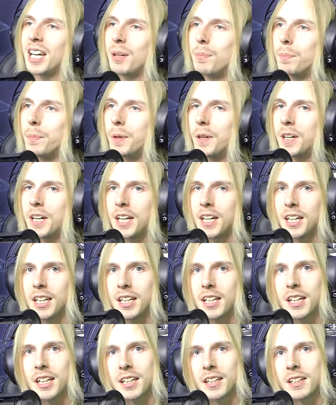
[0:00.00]

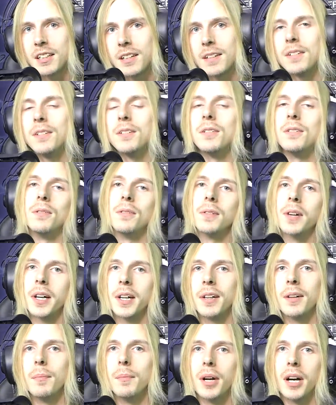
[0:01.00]
brand new
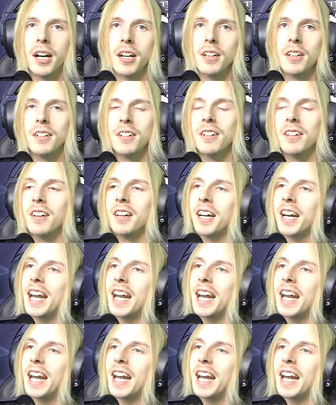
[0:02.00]
monitor,